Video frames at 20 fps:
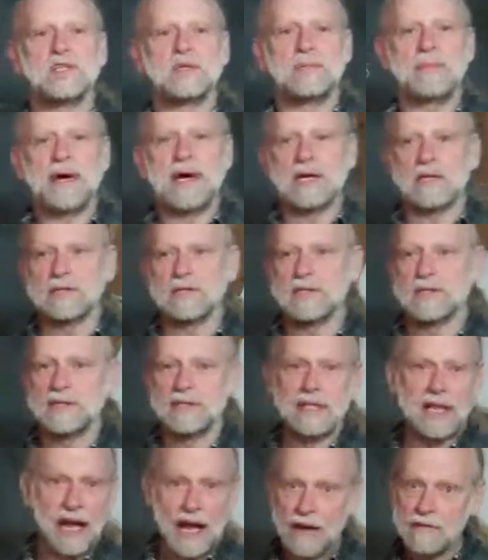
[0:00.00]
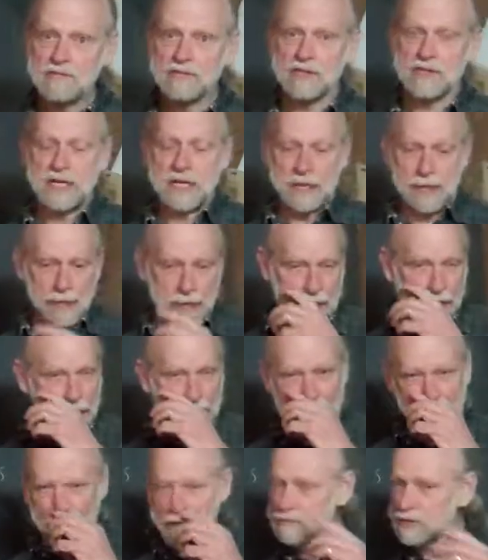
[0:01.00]
the best that I've seen, and
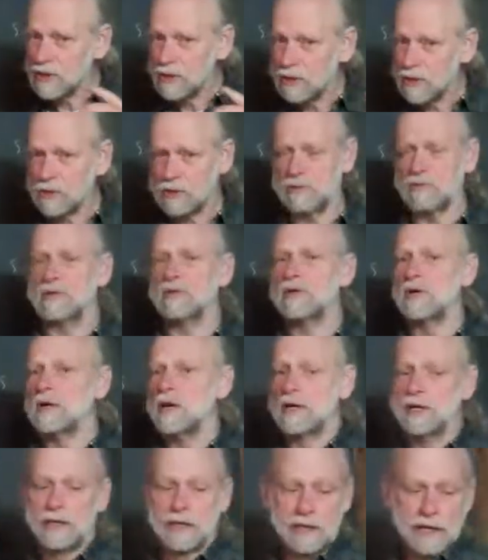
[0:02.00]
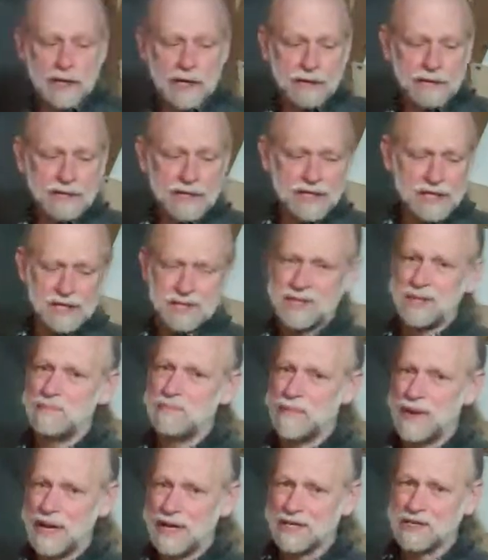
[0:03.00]
I haven't looked real hard. I think it's the
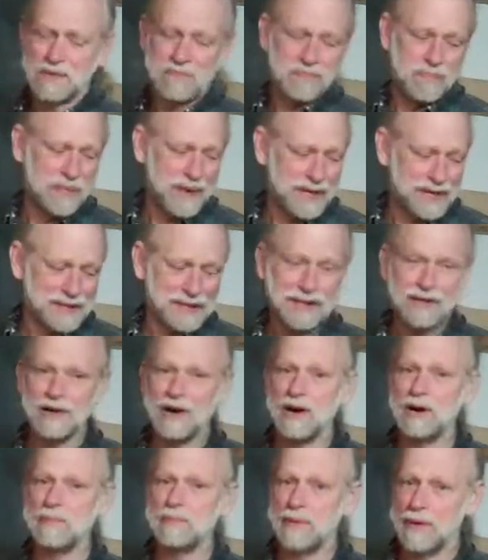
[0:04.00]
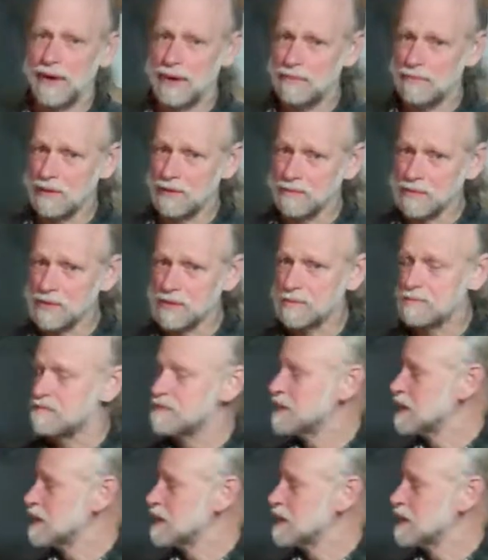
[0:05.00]
best, but there are problems.